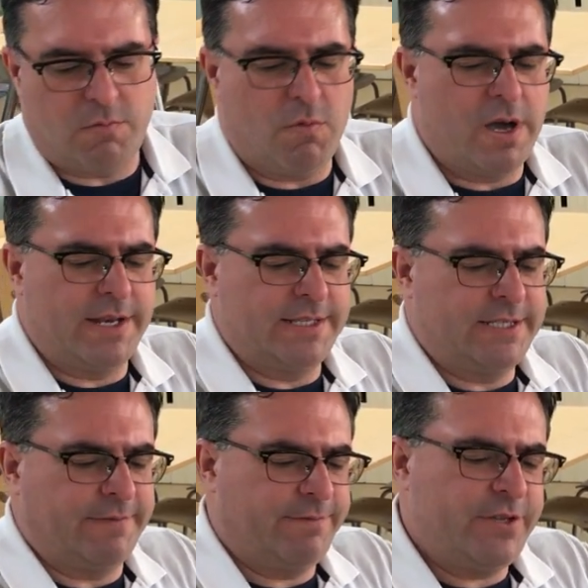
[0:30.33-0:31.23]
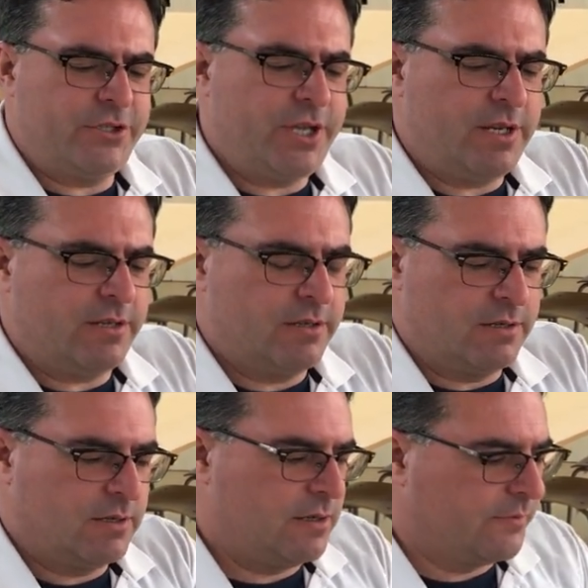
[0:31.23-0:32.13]
One is sufficient
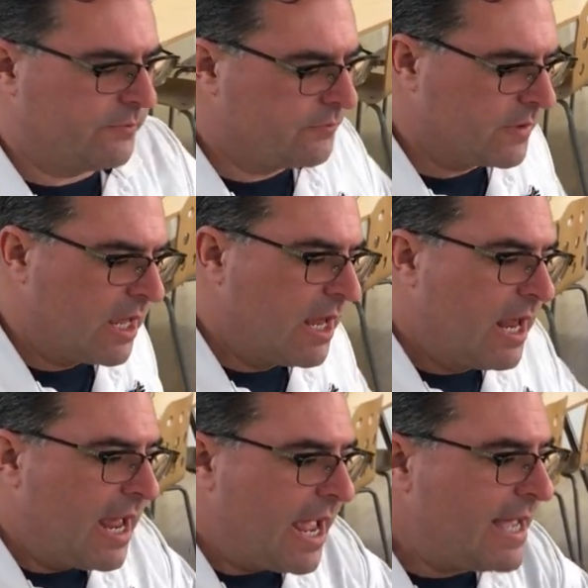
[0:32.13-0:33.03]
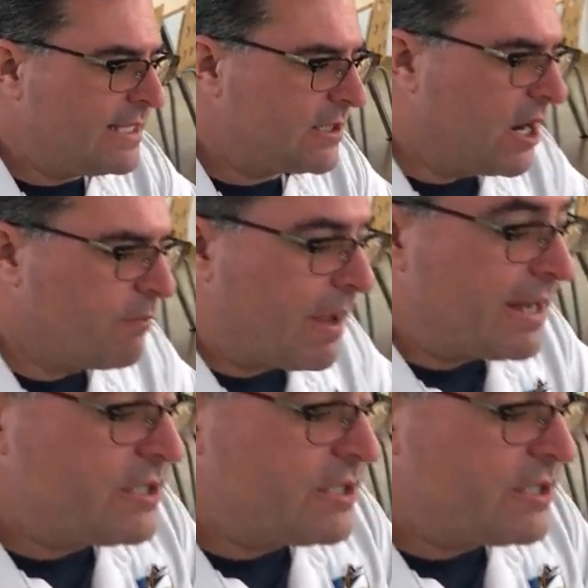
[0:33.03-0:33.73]
and start by